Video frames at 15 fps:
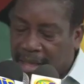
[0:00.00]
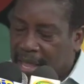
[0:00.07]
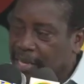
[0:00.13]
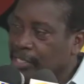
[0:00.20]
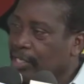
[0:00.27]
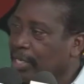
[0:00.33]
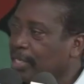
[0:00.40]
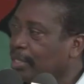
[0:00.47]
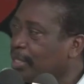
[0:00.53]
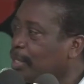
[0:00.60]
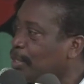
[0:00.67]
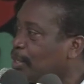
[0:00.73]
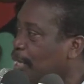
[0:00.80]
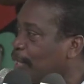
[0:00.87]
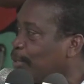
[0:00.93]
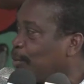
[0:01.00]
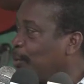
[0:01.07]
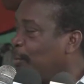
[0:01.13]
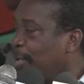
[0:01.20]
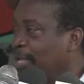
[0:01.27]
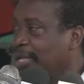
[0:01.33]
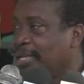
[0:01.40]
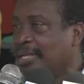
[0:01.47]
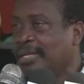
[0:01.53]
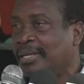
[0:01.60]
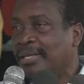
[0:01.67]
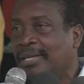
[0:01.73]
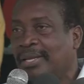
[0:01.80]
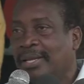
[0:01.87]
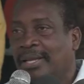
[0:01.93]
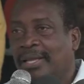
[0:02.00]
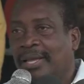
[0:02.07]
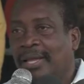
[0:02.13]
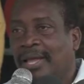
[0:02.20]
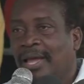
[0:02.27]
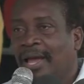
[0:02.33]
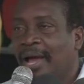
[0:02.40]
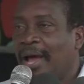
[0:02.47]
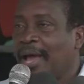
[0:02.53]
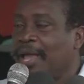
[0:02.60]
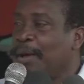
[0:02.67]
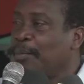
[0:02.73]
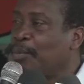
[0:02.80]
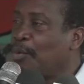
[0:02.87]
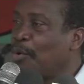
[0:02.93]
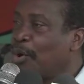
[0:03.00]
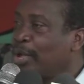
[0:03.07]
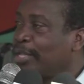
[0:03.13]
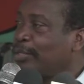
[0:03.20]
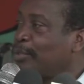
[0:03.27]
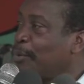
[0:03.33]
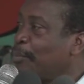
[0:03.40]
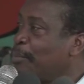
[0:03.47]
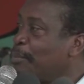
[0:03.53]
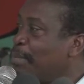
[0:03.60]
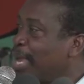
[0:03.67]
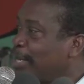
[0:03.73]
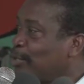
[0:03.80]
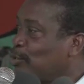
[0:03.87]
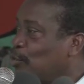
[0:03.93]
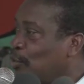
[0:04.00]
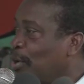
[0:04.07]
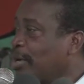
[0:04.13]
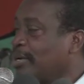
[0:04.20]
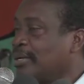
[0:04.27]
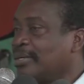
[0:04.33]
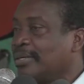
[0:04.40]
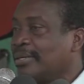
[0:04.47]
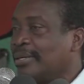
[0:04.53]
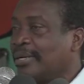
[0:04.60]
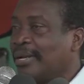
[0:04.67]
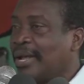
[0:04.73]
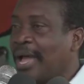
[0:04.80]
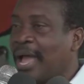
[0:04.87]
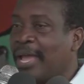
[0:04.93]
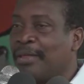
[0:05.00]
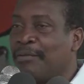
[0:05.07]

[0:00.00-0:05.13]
And JC said to me, I am going to make sure I